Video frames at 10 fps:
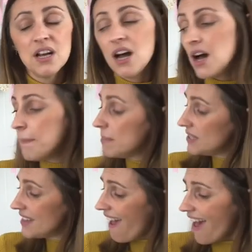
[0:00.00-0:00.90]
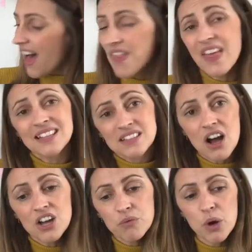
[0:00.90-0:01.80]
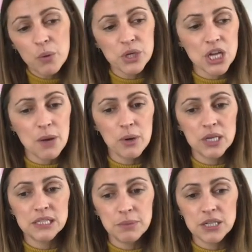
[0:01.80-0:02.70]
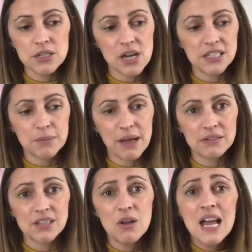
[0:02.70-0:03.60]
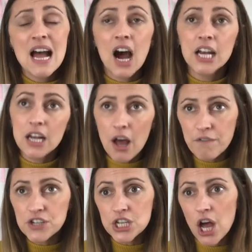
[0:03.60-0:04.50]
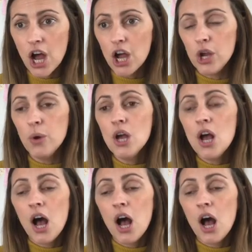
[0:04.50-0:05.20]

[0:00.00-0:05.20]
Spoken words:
Yeah, and that's kind of what I want to come on and speak to you guys about. So I'd love to know,